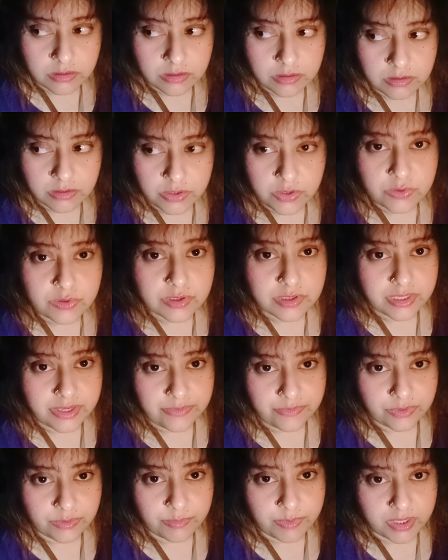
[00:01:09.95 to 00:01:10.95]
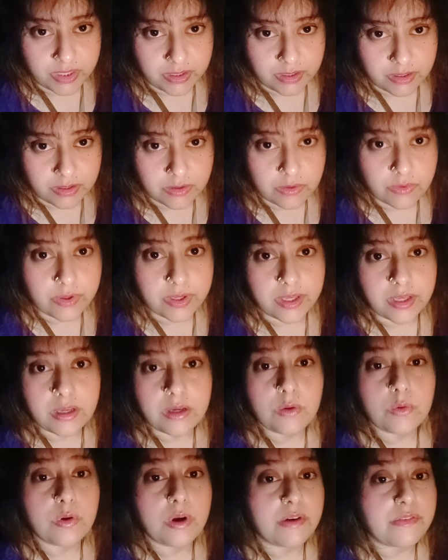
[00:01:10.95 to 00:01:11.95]
You stay with me here, okay?
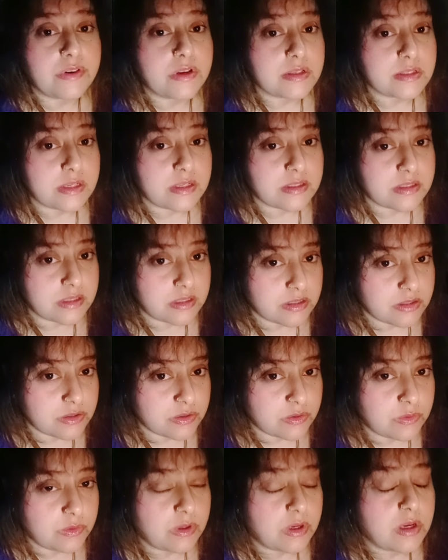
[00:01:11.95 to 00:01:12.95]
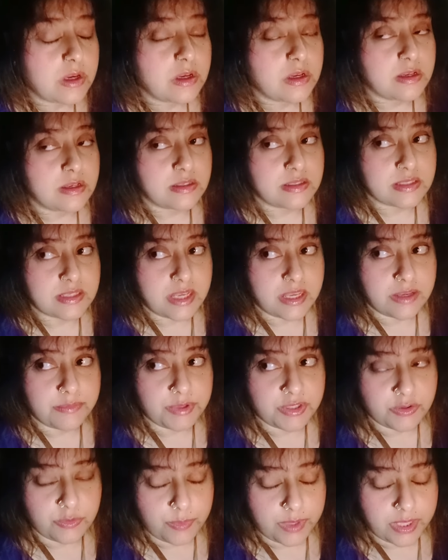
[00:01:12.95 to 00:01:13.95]
Whoever is listening to, stay
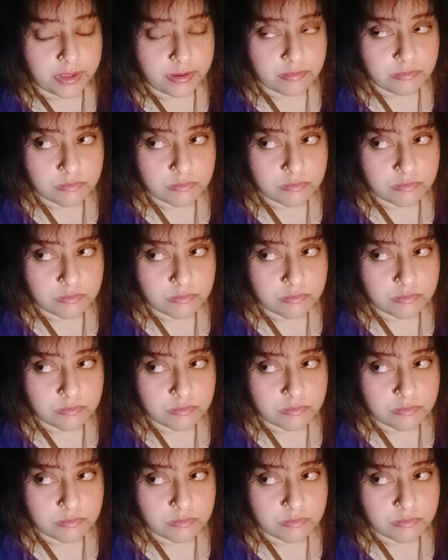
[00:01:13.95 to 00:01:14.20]
with me.